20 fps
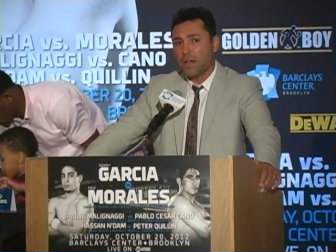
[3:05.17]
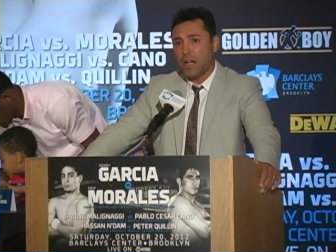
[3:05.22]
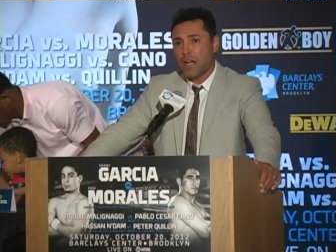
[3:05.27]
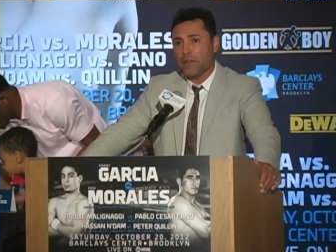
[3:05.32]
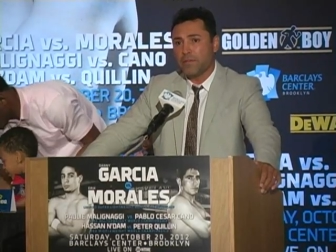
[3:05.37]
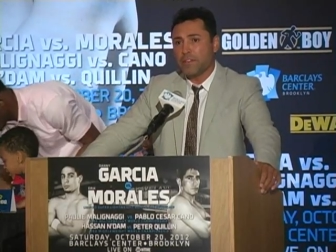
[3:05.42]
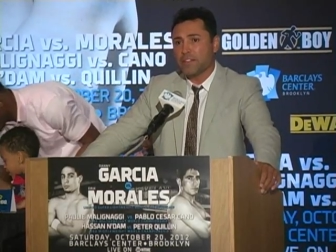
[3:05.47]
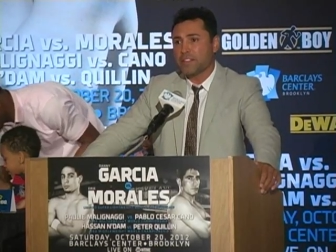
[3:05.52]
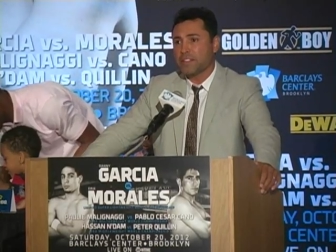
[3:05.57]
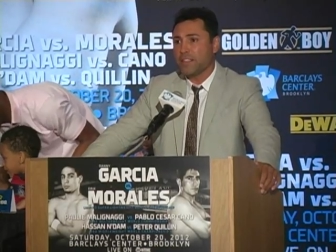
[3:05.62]

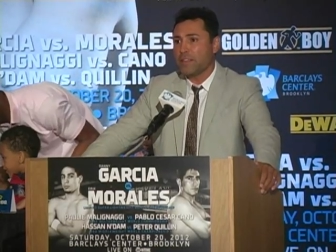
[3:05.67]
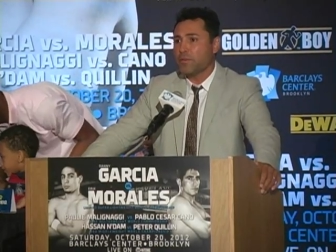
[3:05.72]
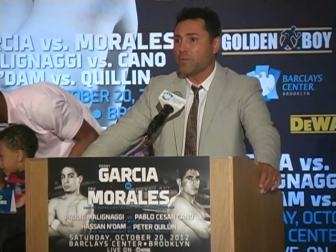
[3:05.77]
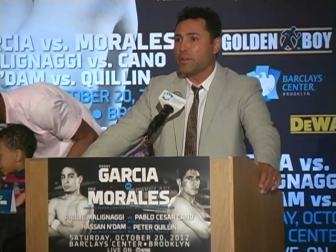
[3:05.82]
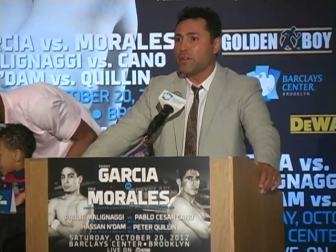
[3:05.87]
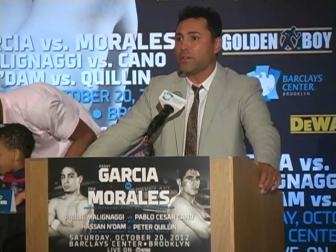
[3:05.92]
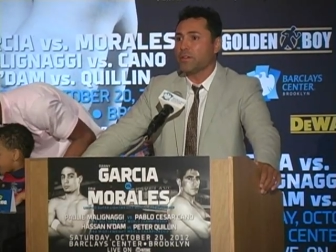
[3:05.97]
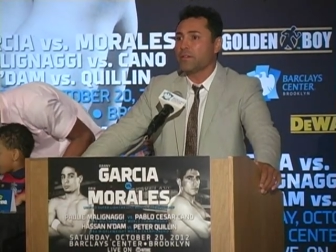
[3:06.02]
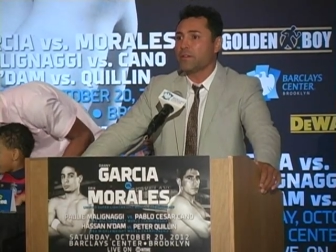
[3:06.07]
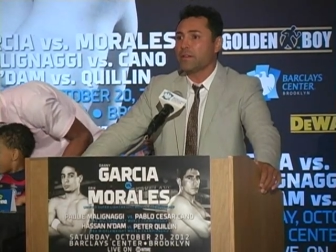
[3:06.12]
obviously
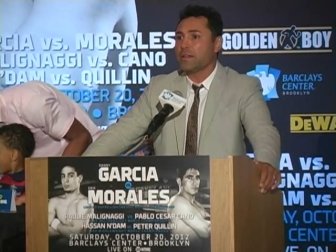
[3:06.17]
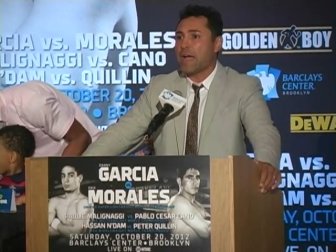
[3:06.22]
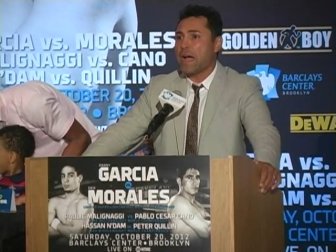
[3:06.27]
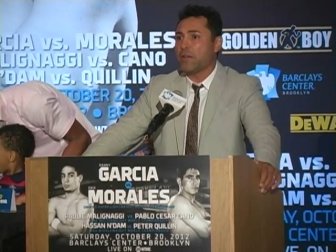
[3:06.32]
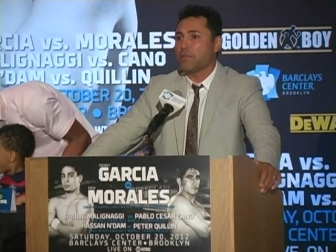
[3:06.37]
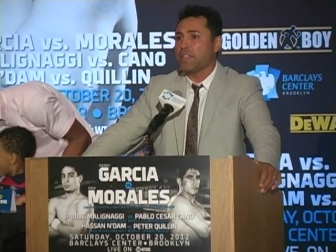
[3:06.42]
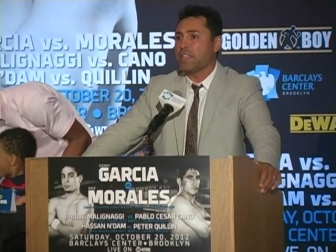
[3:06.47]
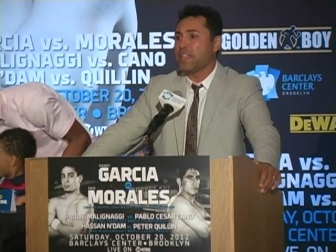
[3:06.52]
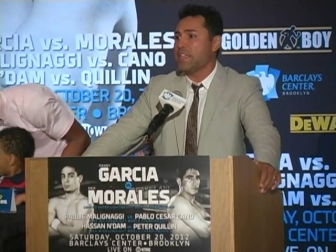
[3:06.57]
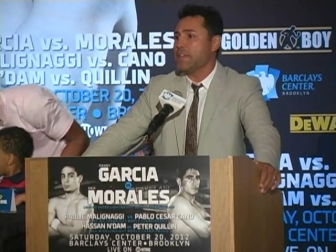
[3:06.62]
were
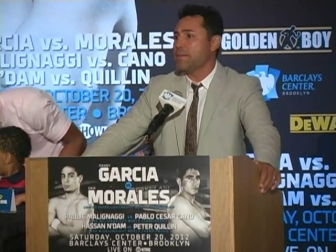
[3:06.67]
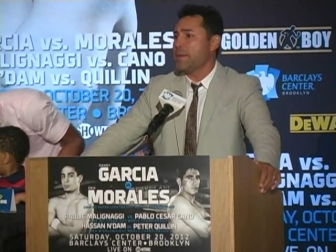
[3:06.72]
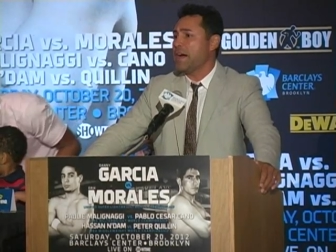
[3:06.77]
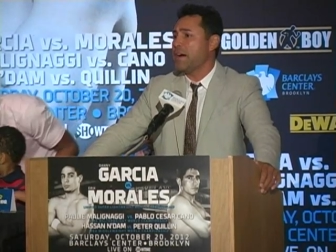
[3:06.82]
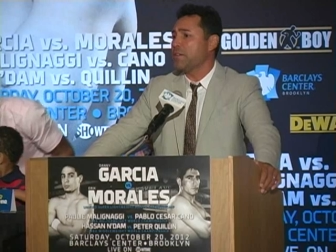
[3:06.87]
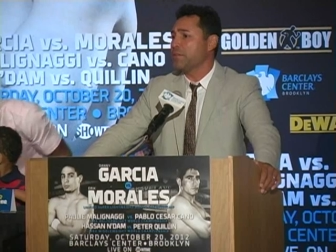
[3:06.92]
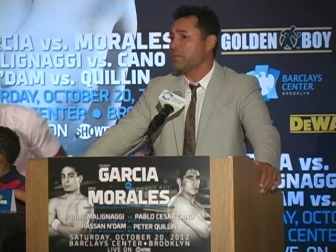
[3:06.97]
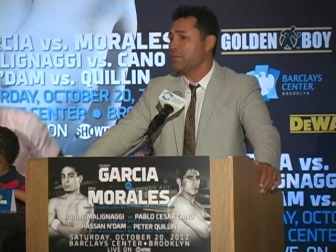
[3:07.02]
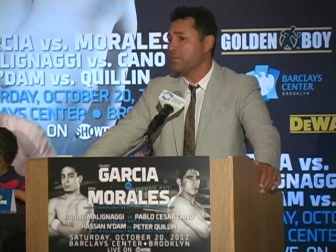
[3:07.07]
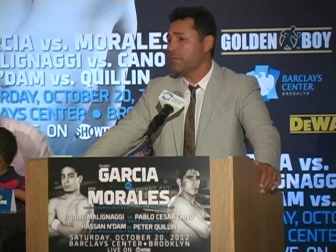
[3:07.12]
counting him
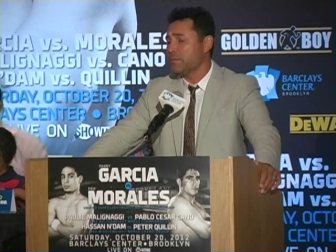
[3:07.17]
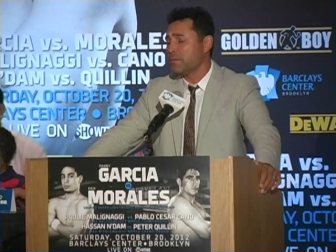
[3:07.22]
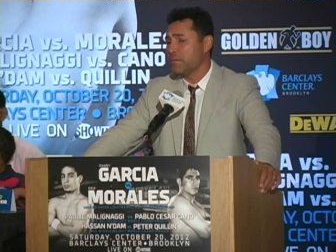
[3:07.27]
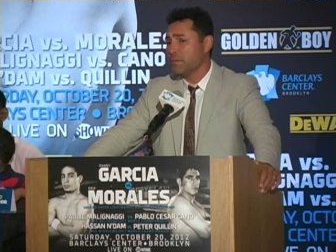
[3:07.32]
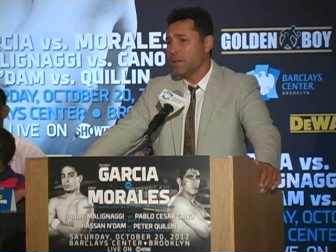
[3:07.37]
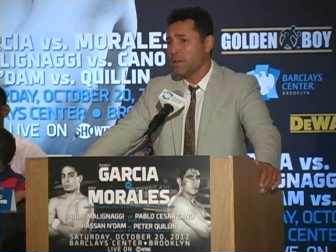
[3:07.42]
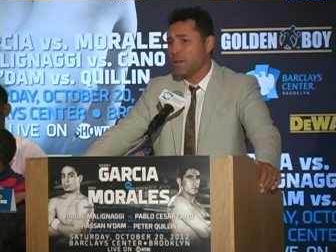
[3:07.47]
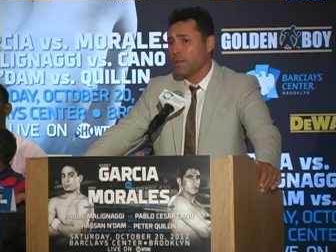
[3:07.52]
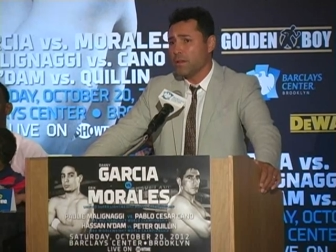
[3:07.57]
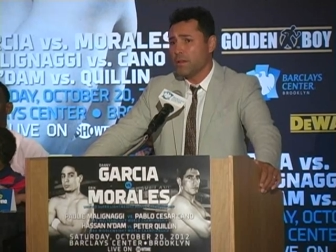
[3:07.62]
out
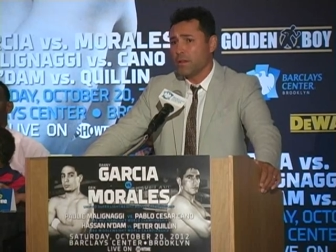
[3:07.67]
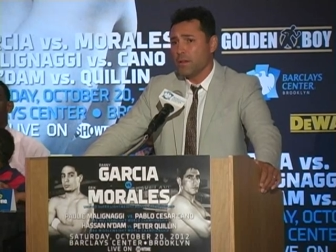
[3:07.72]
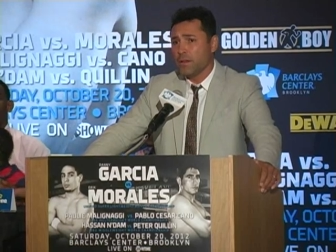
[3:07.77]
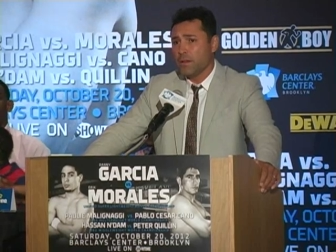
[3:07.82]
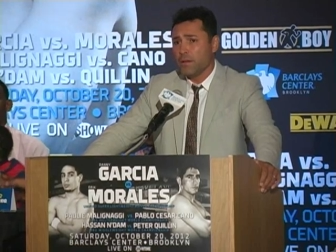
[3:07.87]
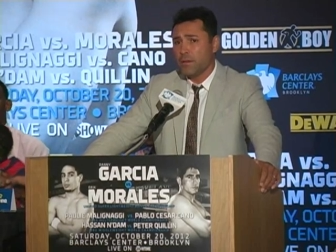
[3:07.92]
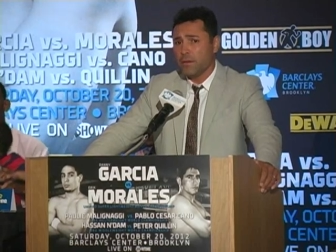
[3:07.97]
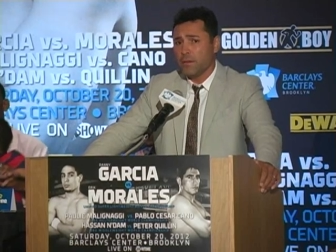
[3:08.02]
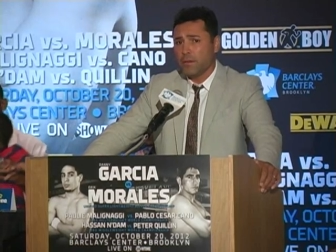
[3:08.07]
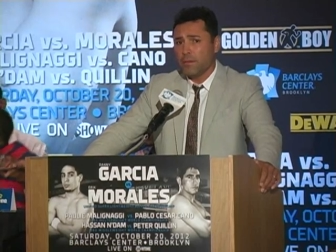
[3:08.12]

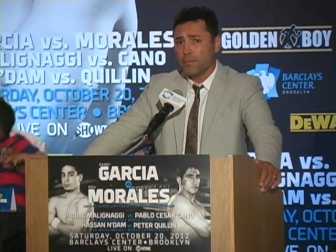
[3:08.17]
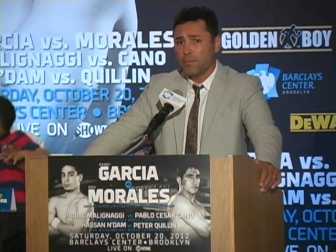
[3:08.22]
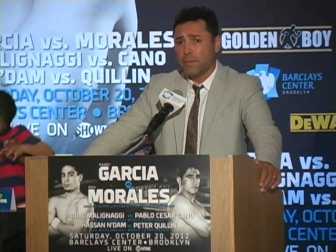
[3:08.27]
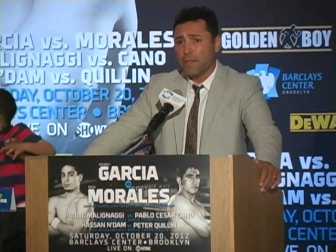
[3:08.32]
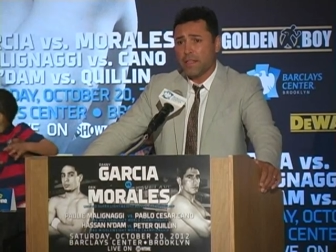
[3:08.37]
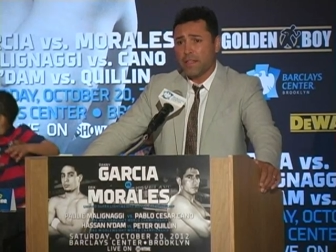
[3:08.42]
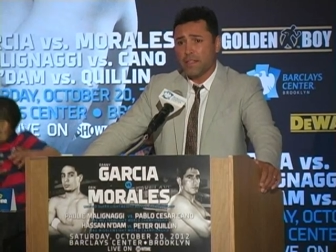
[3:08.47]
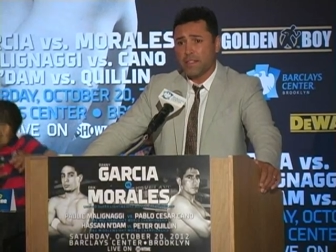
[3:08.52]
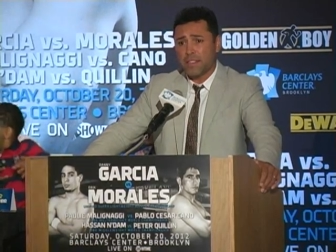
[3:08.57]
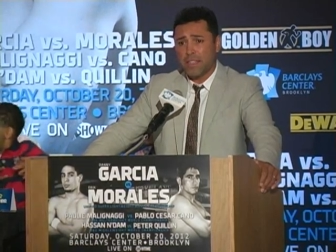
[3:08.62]

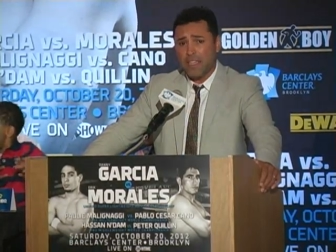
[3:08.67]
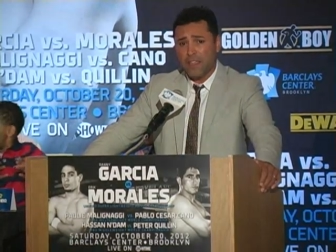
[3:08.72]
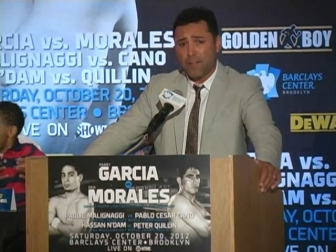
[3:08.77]
because